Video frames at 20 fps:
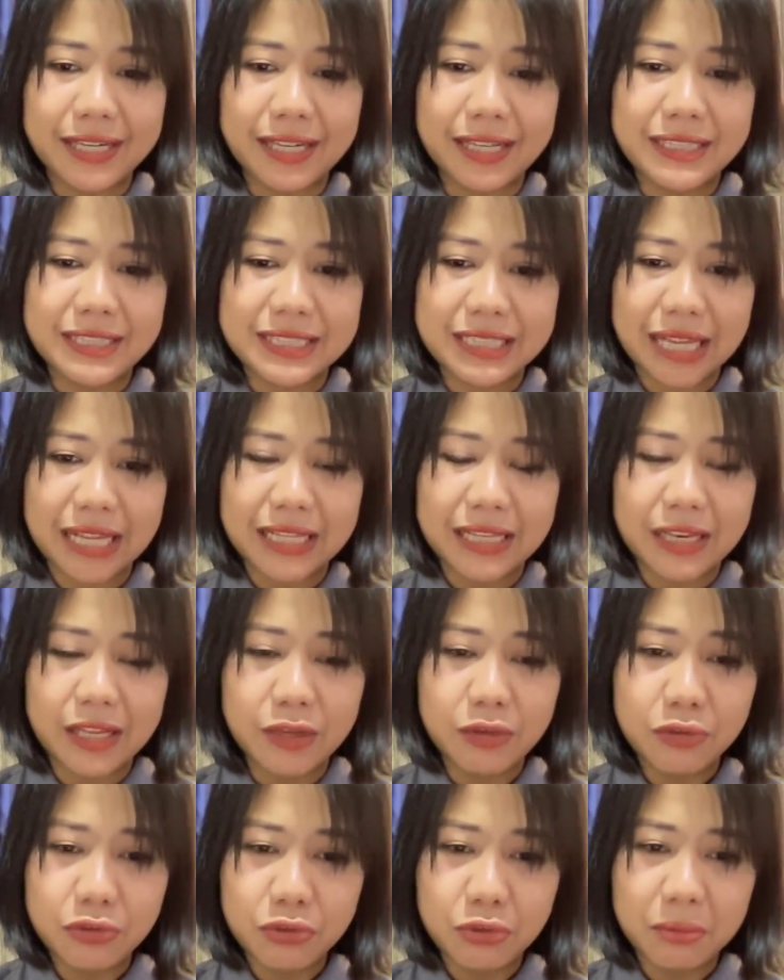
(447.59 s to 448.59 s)
And sadly,
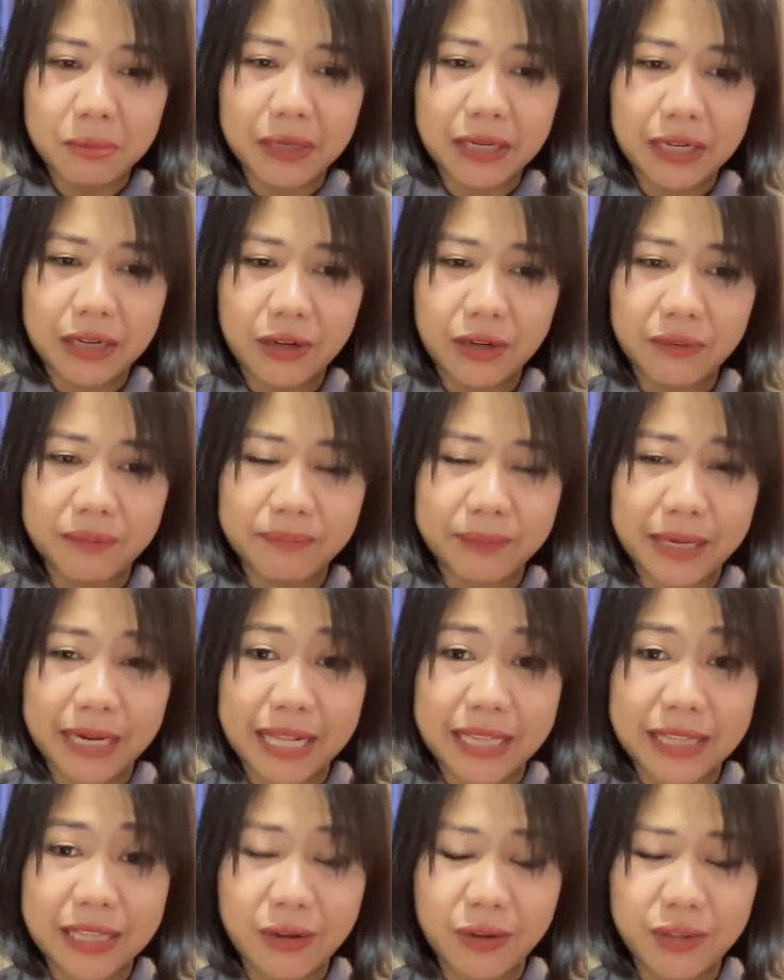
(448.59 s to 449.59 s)
yun yung mga
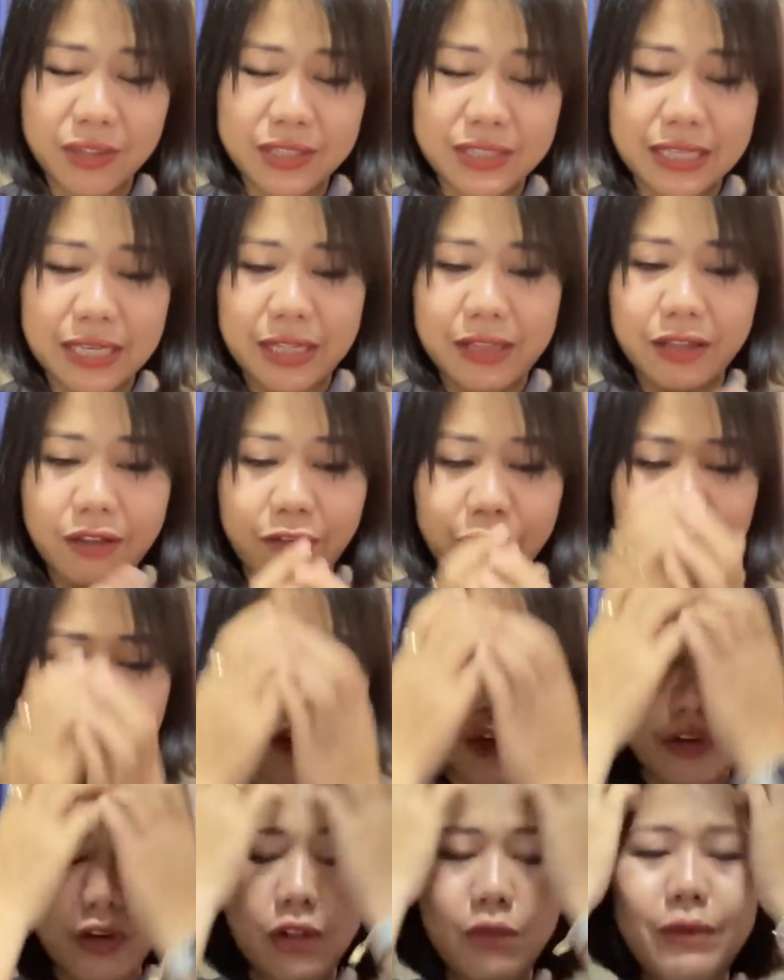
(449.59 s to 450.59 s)
parating on sale. If you
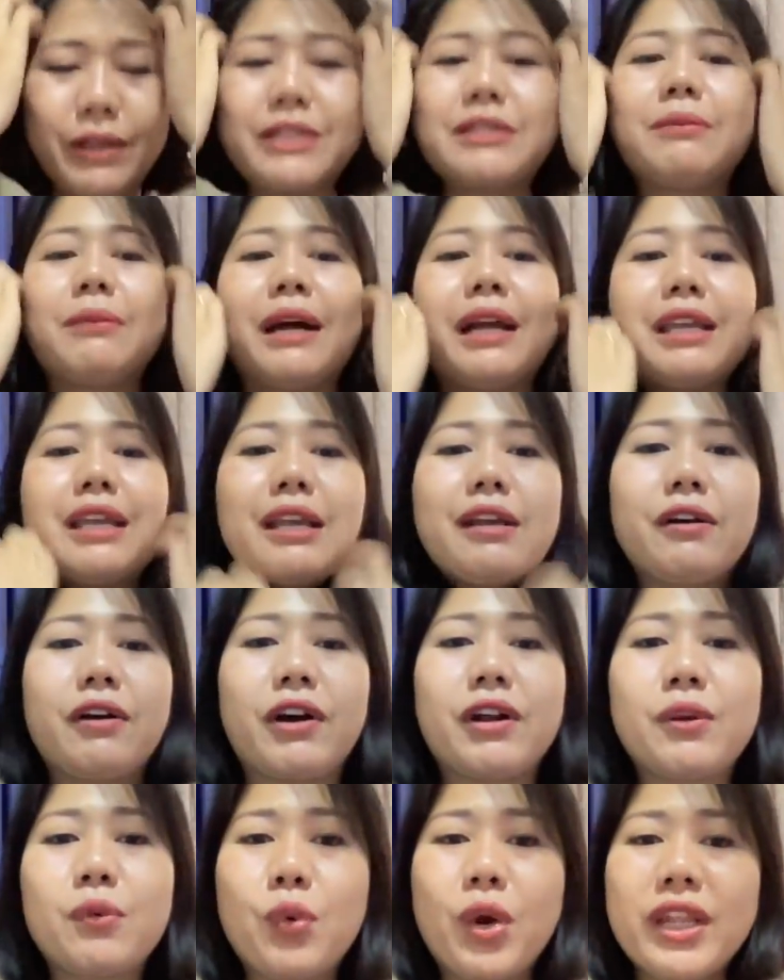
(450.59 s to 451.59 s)
are always buying
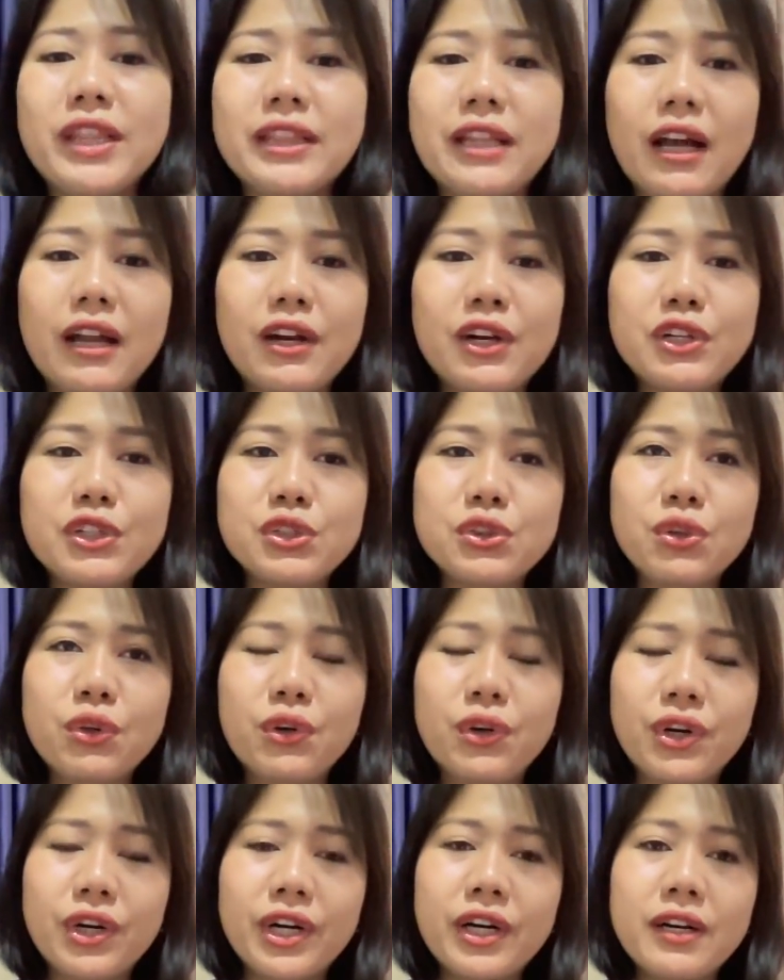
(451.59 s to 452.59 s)
on $1
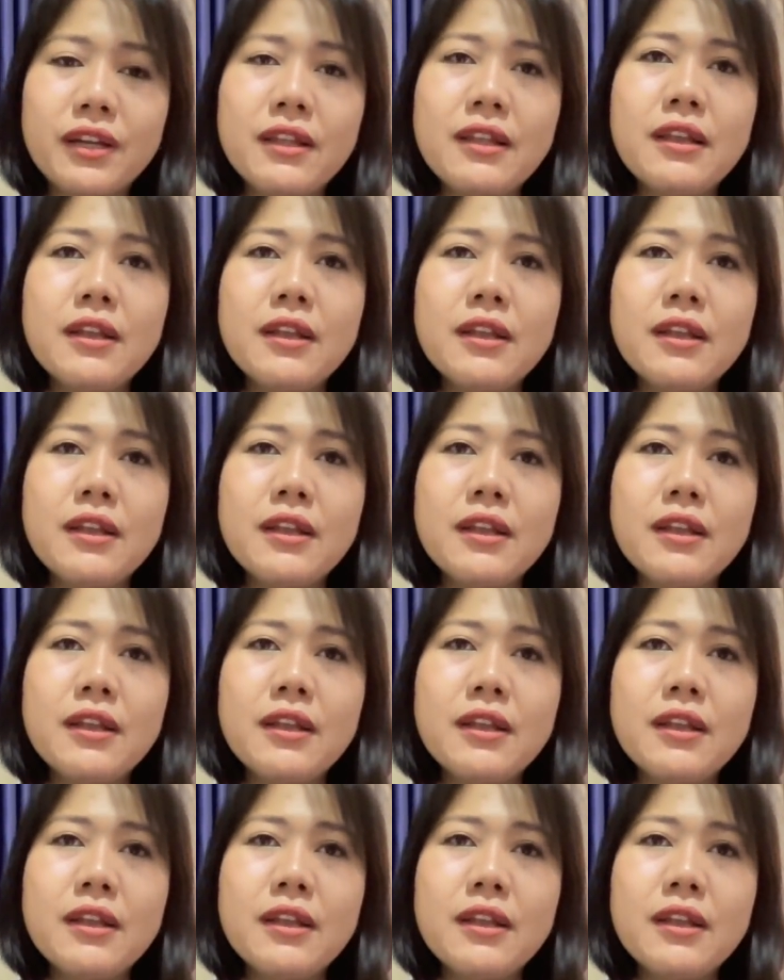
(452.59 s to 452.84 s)
store